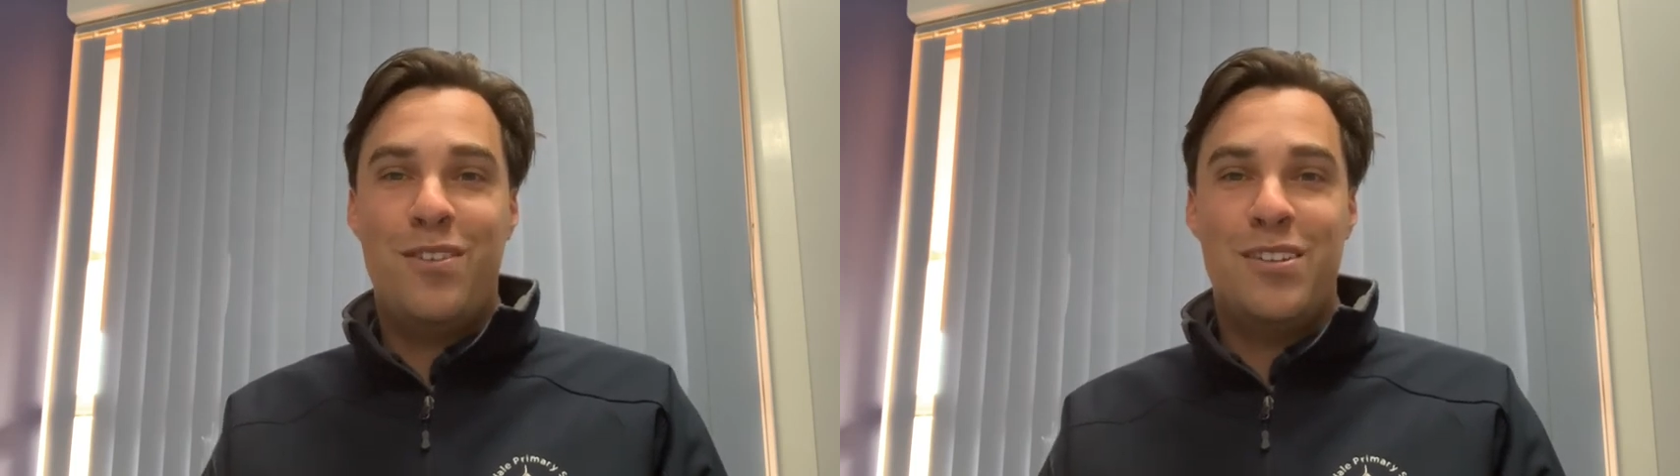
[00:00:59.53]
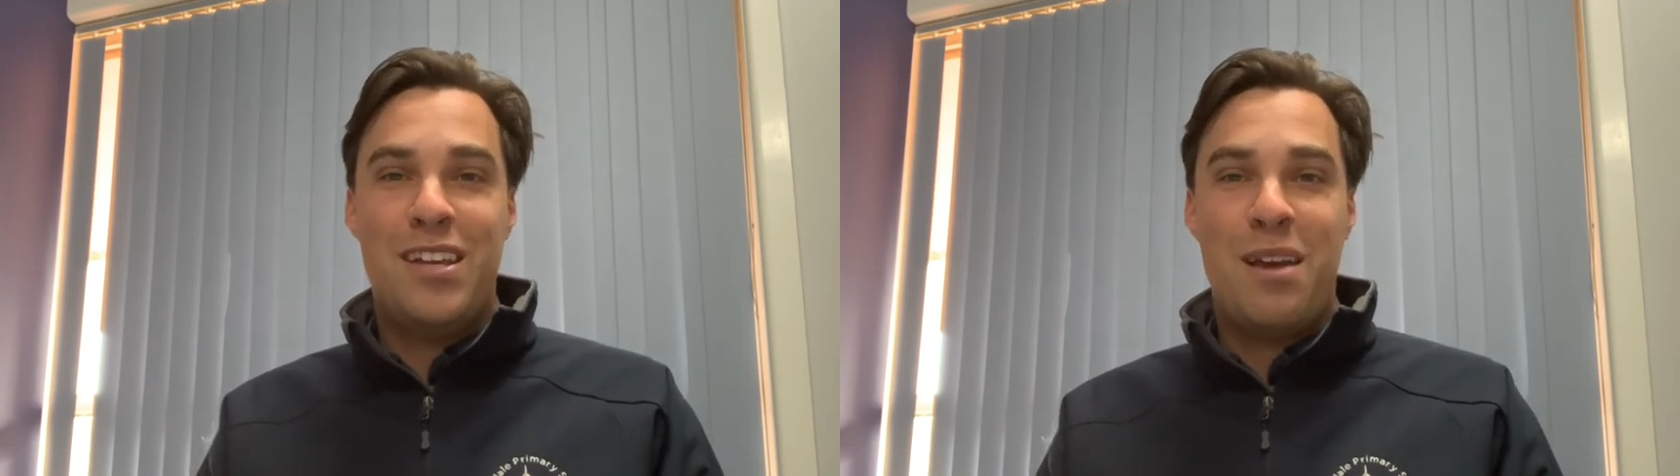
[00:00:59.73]

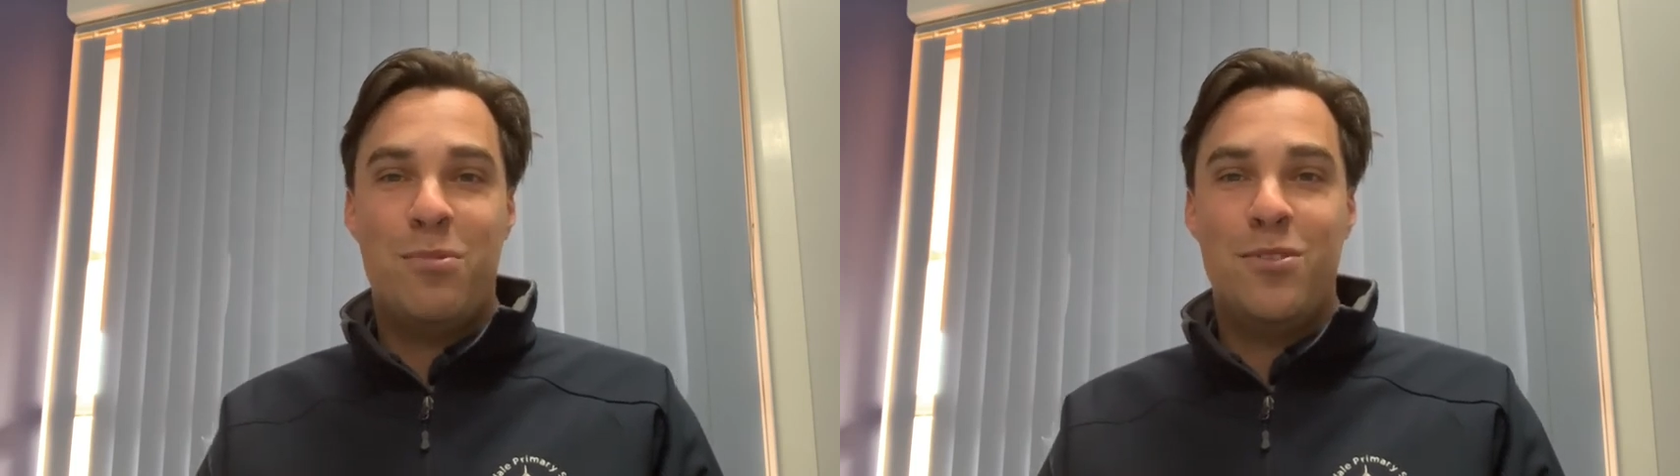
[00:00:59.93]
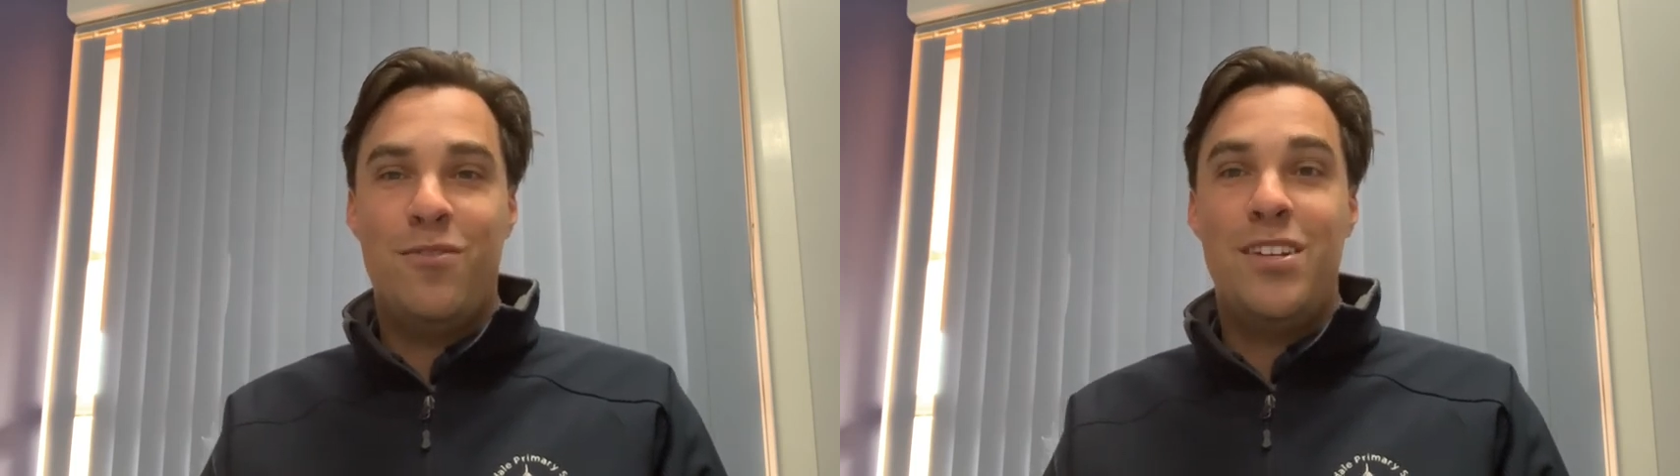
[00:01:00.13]

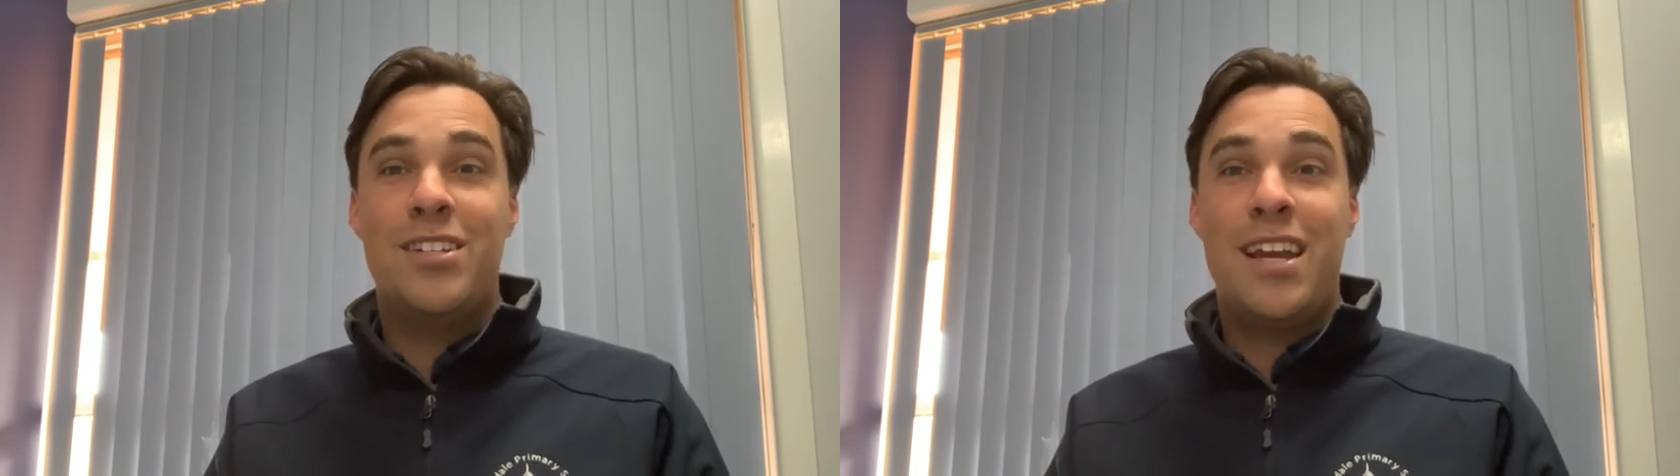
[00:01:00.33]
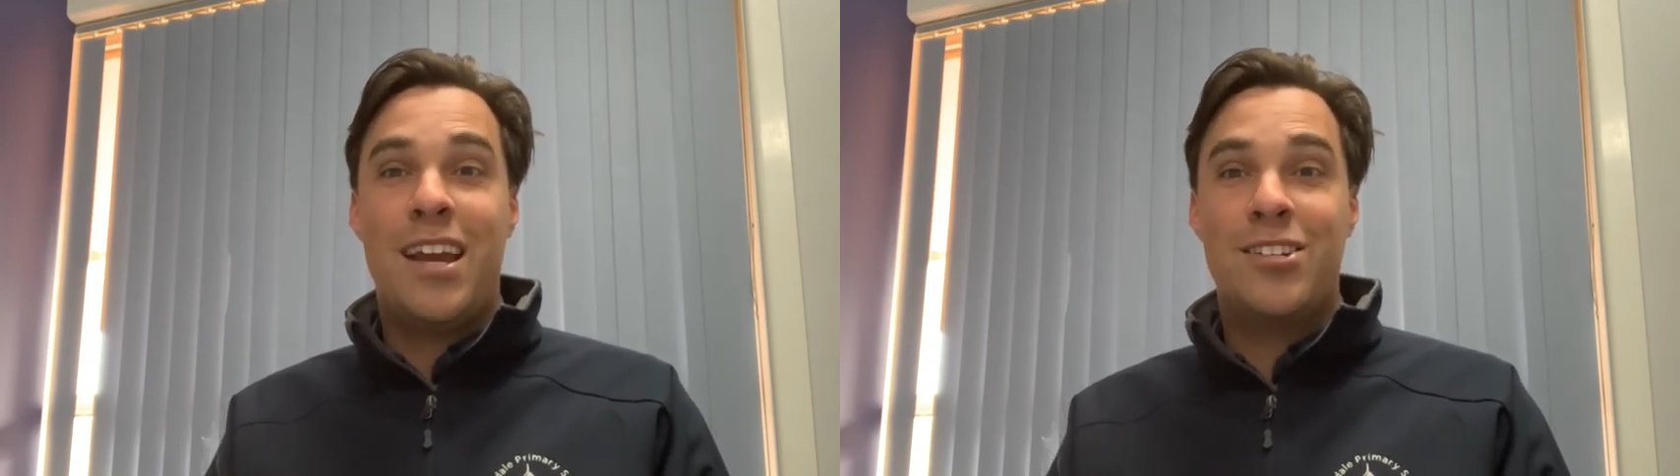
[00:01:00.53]
examples of
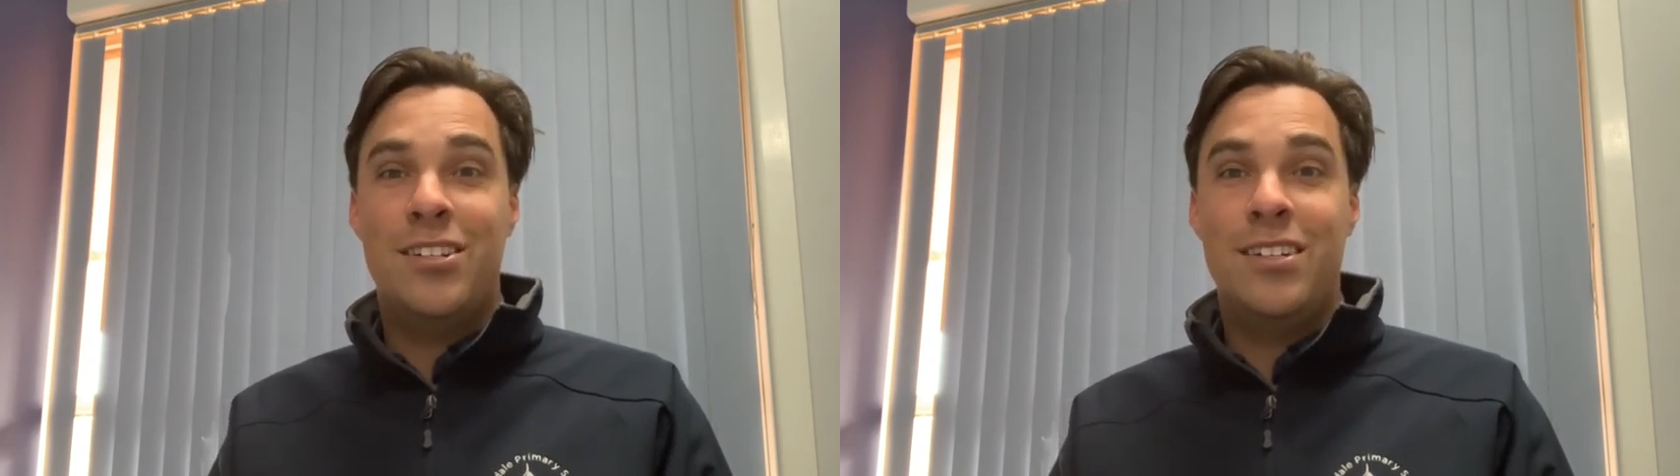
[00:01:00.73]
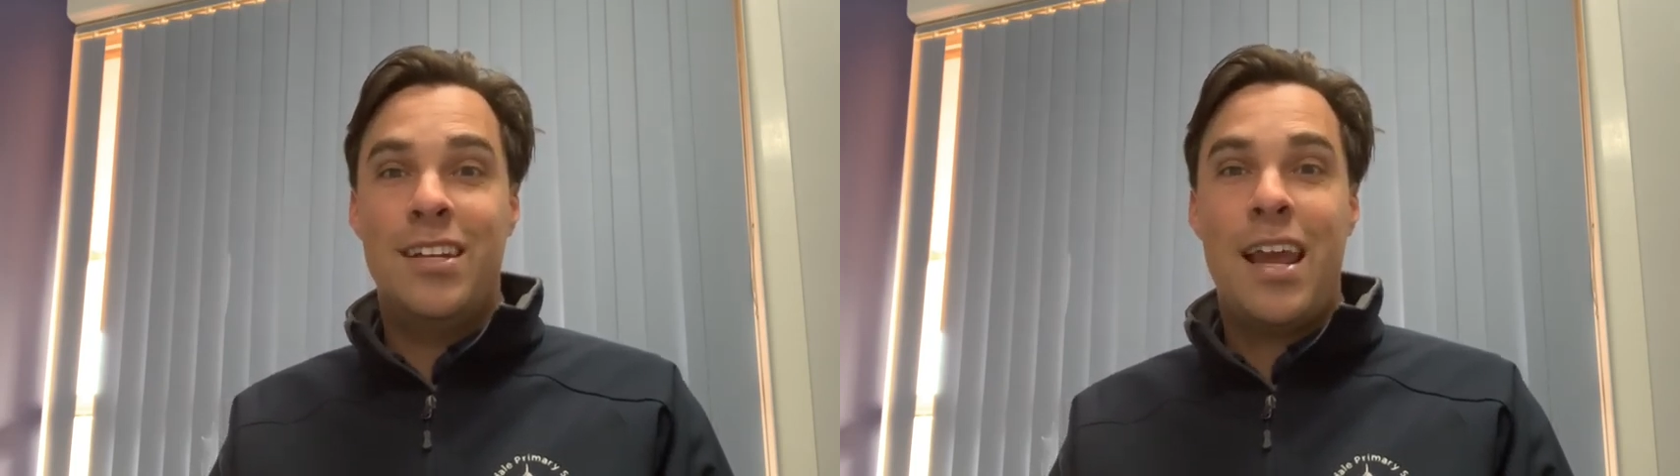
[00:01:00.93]
this in action